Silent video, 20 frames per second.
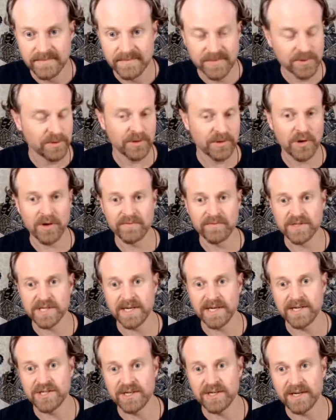
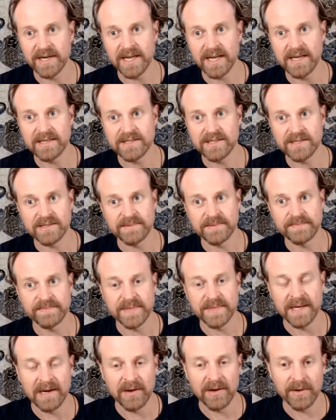conversation, I guess,
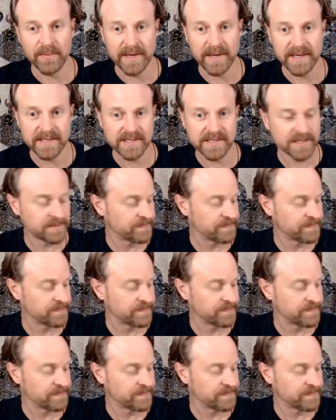in a lot of ways.